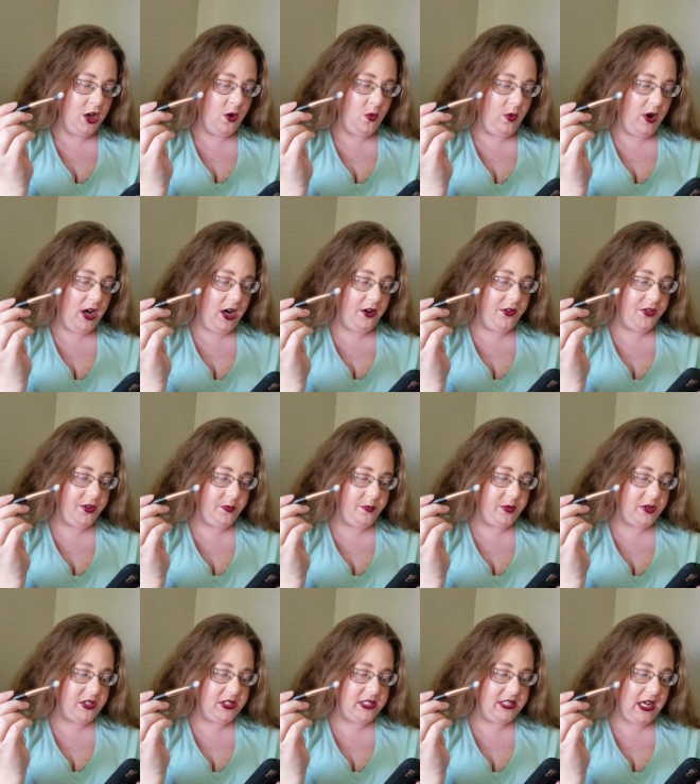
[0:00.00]
while the
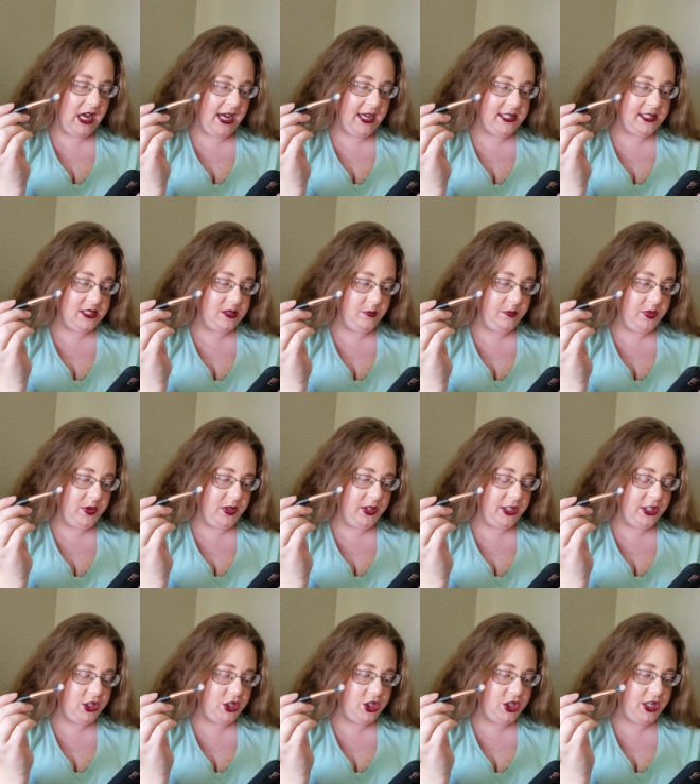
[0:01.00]
precise
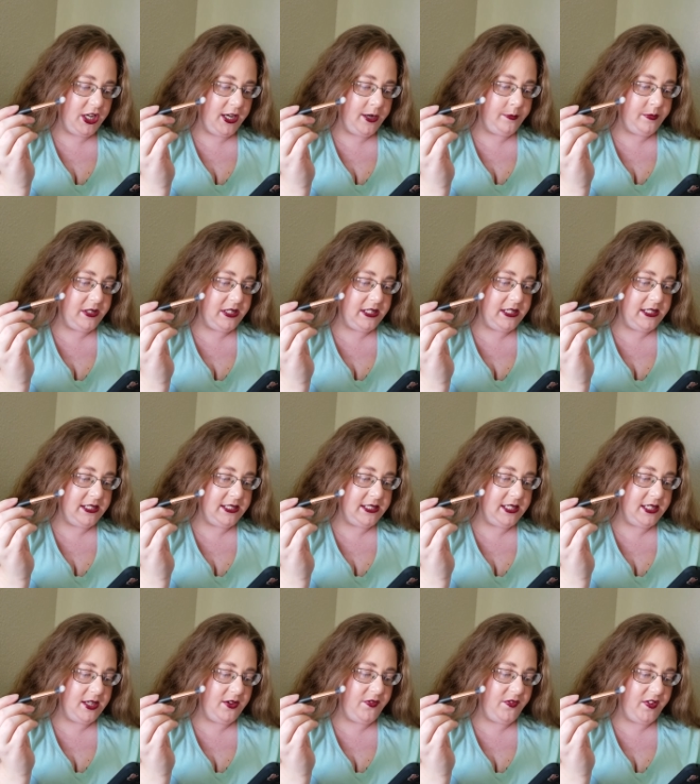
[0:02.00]
bullet-shaped
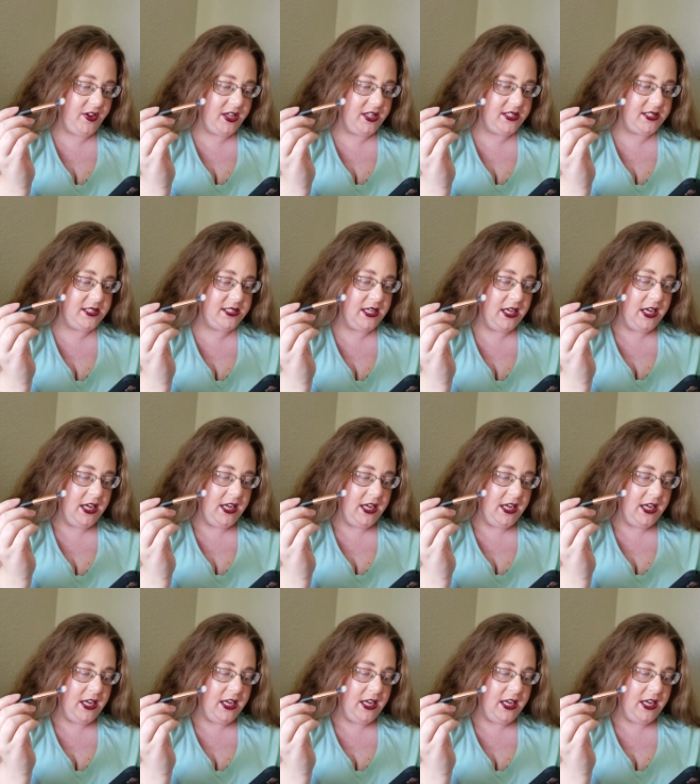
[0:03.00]
easy fits